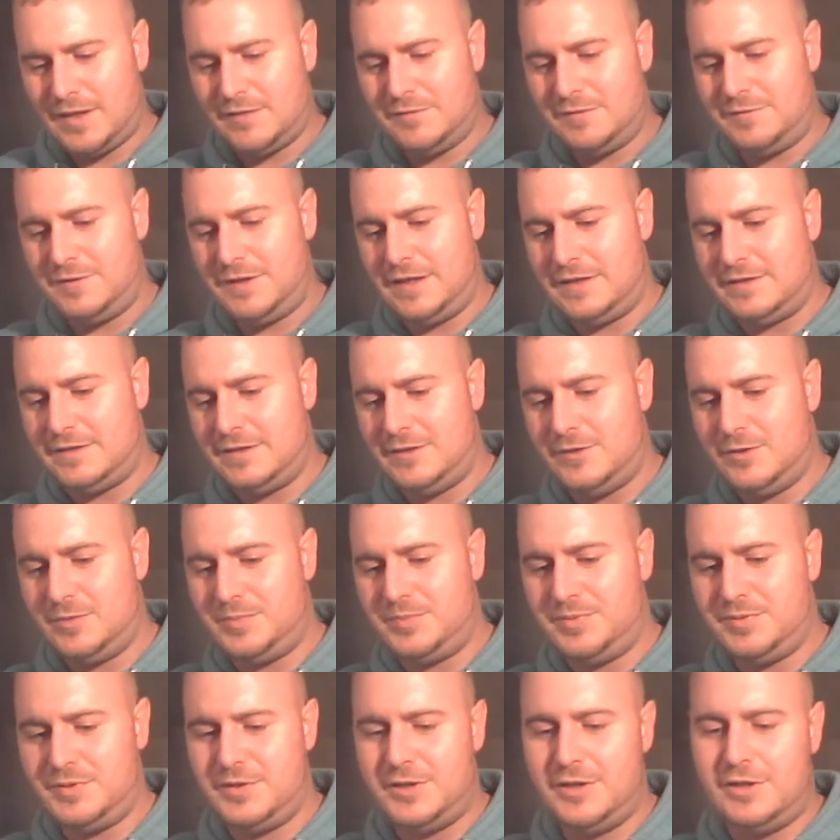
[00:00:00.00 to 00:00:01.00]
fixing
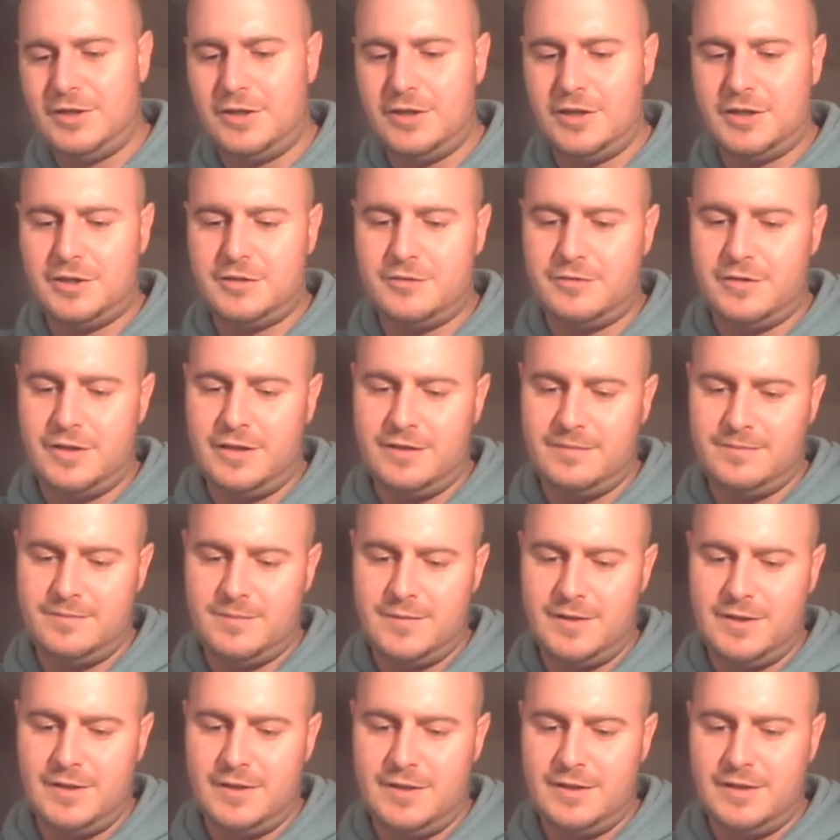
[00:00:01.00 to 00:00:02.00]
up the nursery
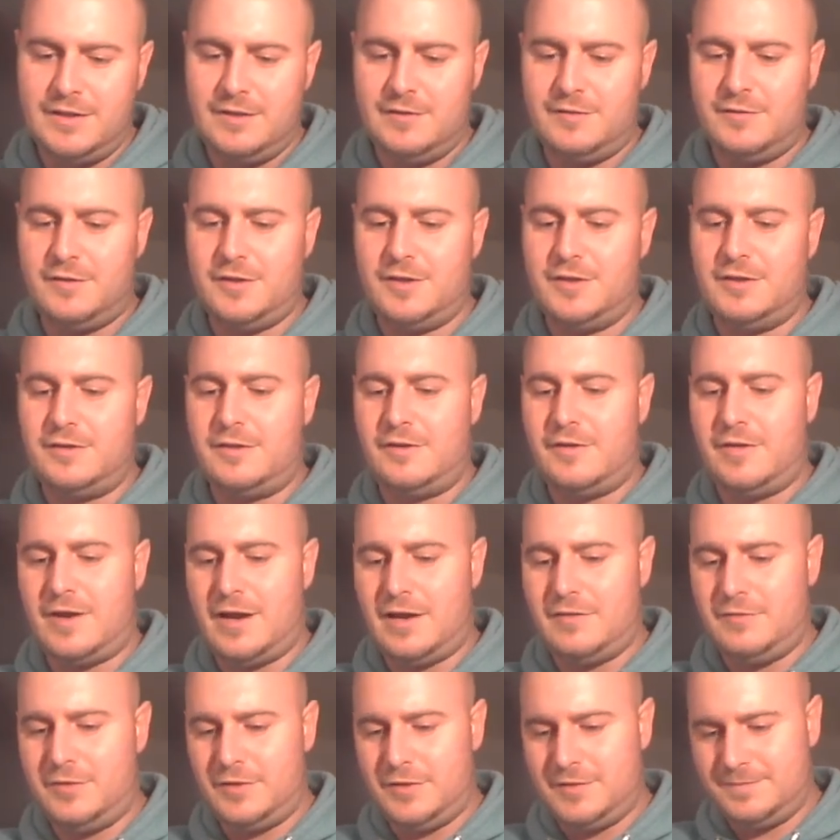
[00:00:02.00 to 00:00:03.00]
for her
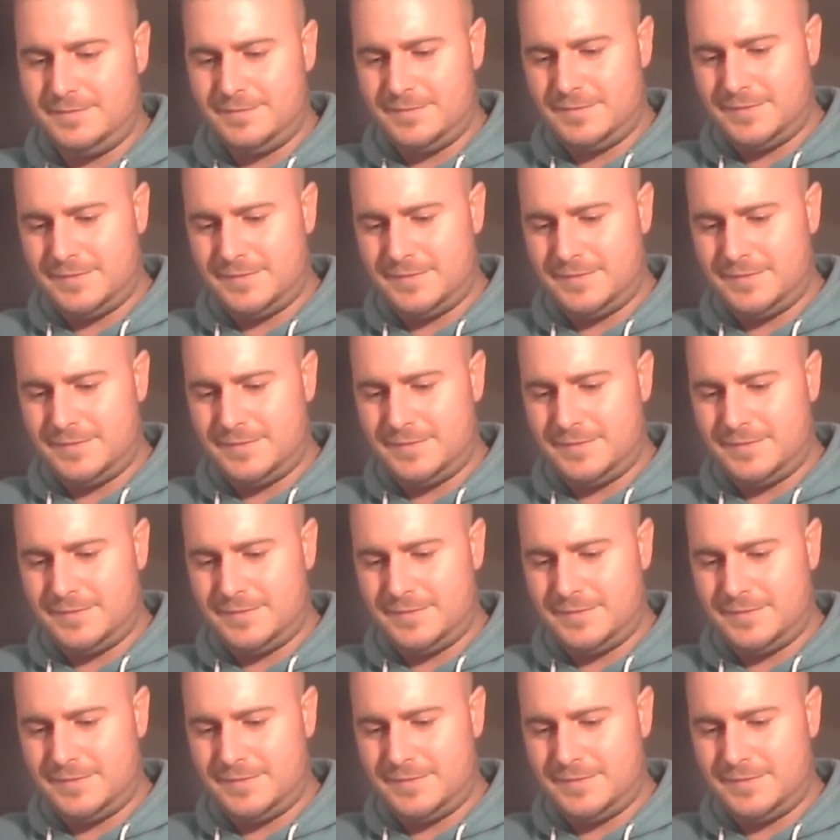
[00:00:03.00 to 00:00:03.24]
arrival.